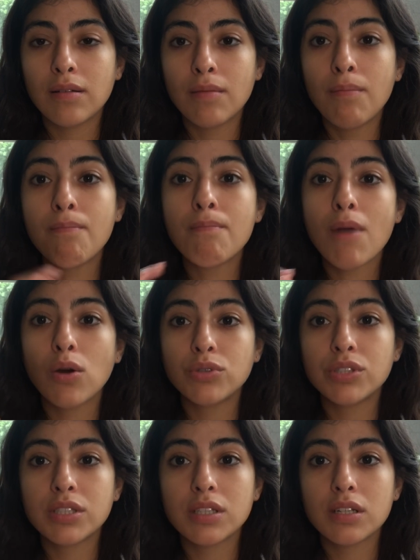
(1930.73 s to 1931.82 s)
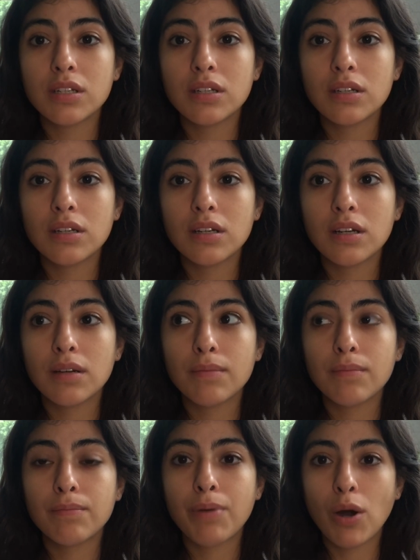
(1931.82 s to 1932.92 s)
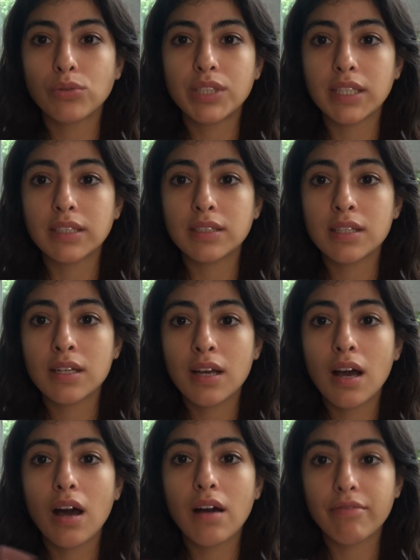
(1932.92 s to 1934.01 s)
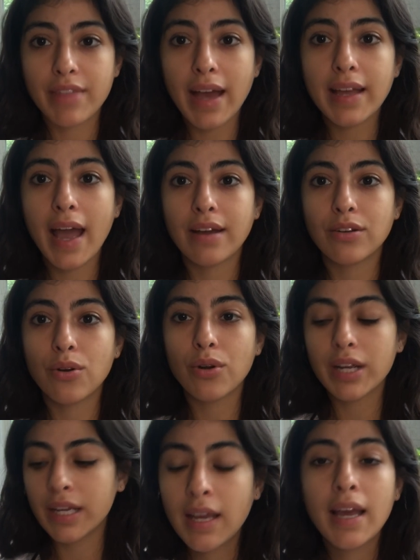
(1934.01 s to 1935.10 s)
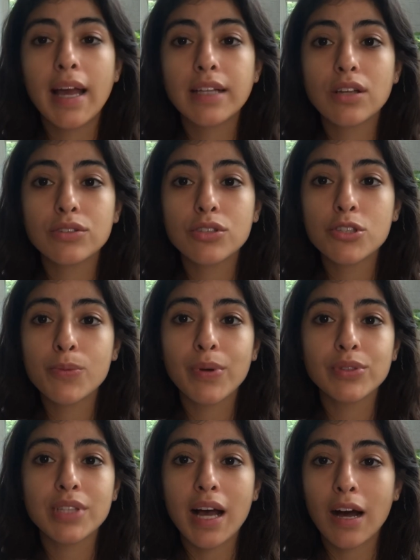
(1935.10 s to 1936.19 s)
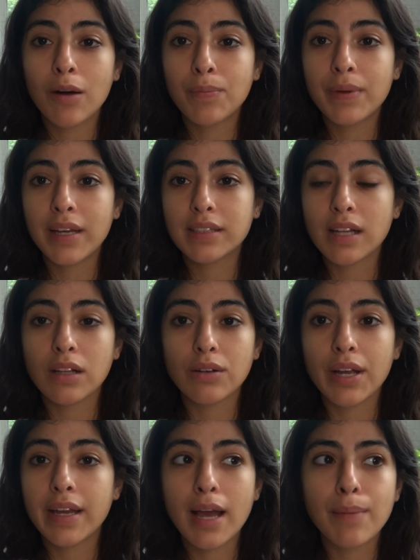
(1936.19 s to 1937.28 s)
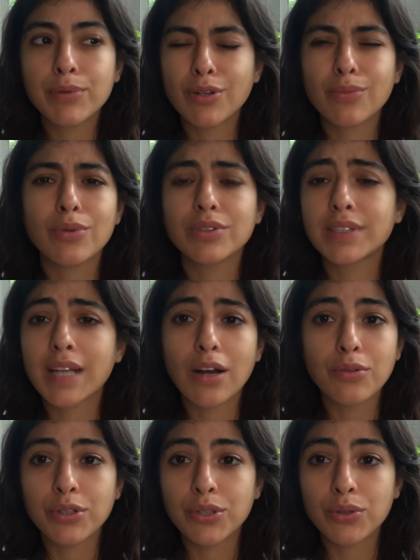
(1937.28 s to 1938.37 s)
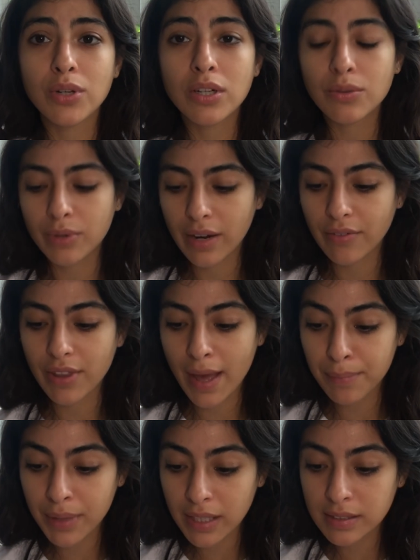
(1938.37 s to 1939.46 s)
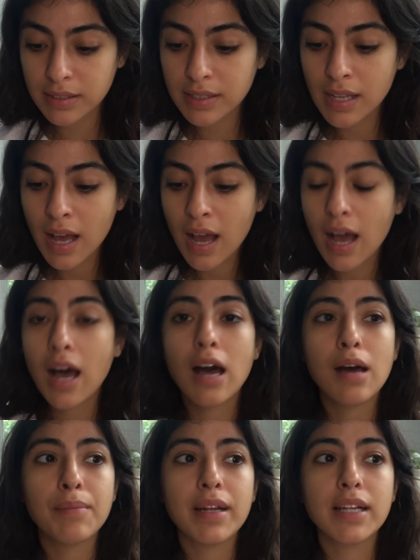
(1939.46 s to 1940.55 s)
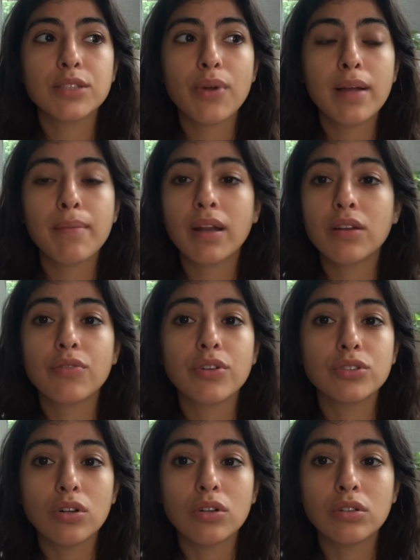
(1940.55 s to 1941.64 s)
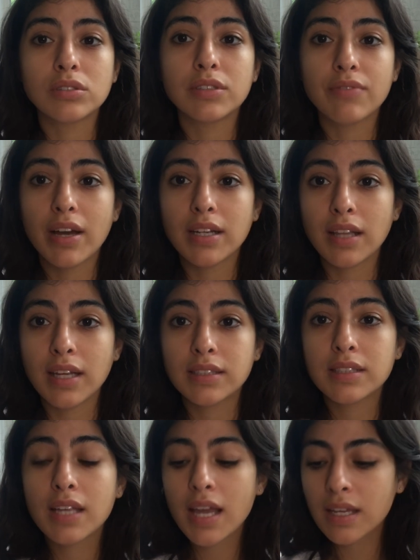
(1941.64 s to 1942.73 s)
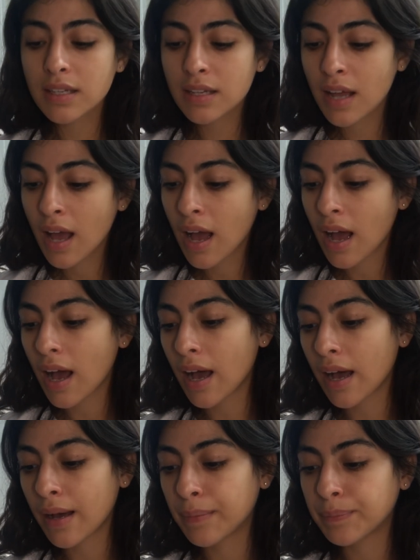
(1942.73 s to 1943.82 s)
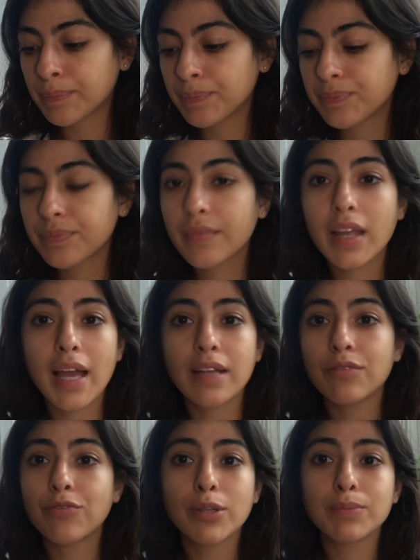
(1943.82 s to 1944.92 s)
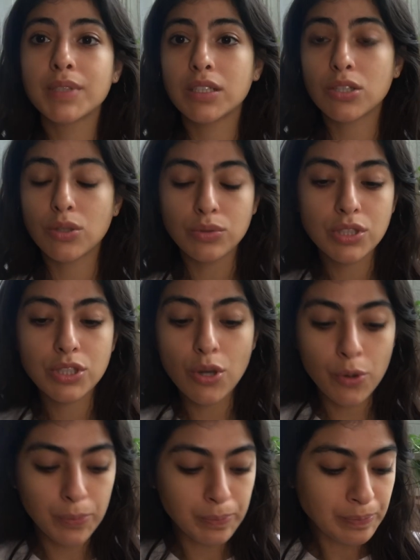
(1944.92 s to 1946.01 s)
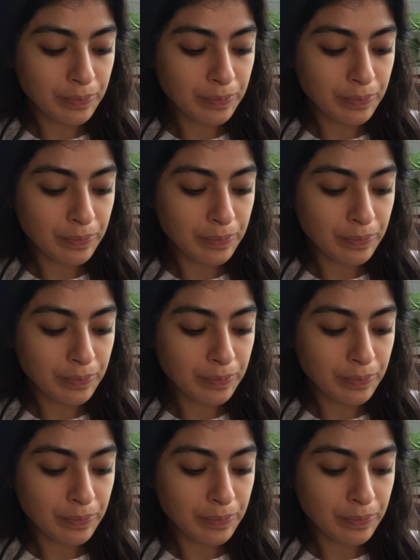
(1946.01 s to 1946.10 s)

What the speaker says: most potent of that category. It's also supposed to help accelerate epidermal cell renewal, whatever that means, and it's recommended for dull, devitalized skin, and firms and tones. So,